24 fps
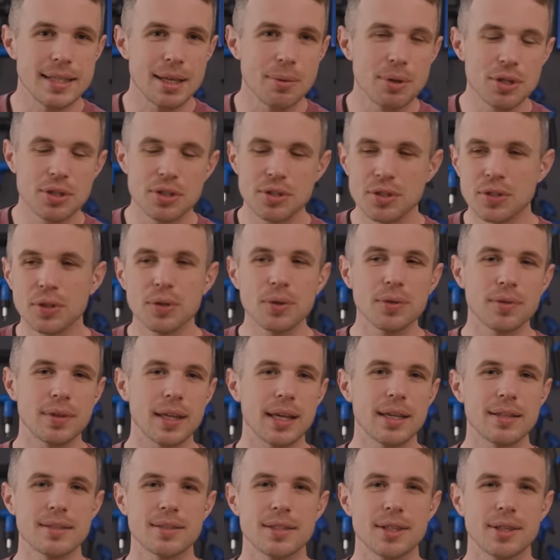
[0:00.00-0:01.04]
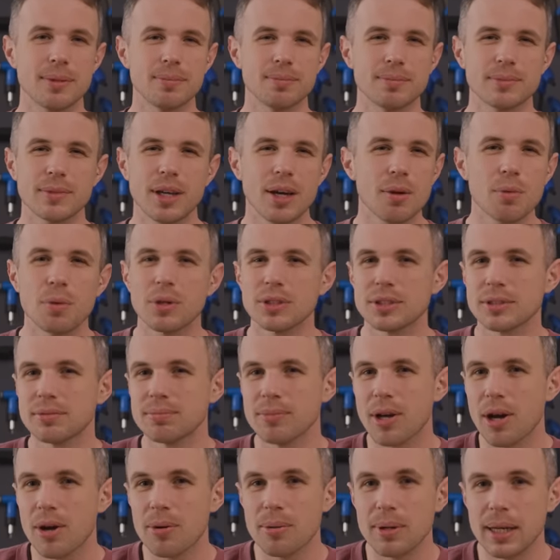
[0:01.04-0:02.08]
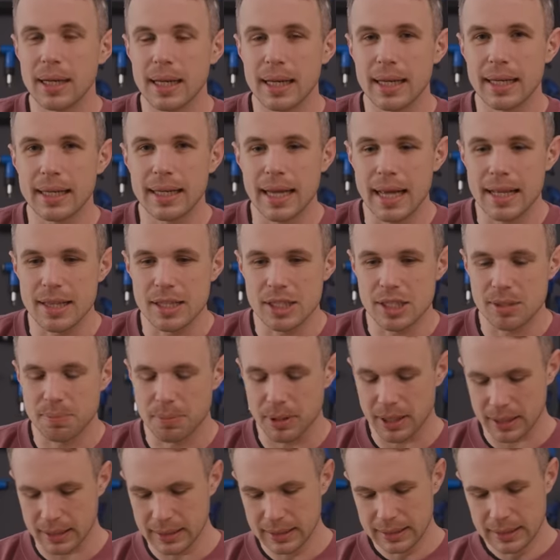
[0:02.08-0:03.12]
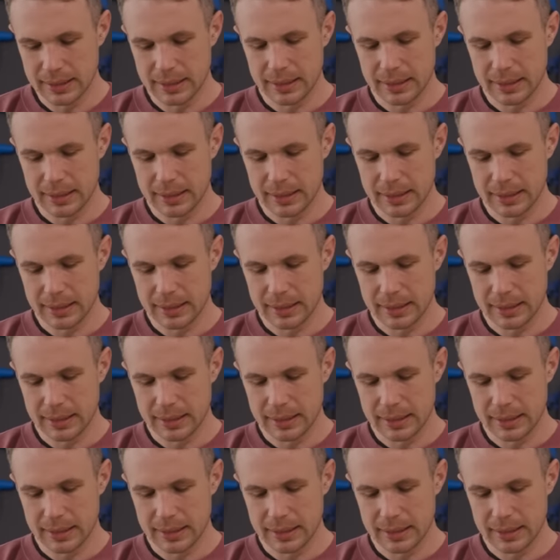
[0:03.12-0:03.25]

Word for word: there were two things that I wasn't only against, but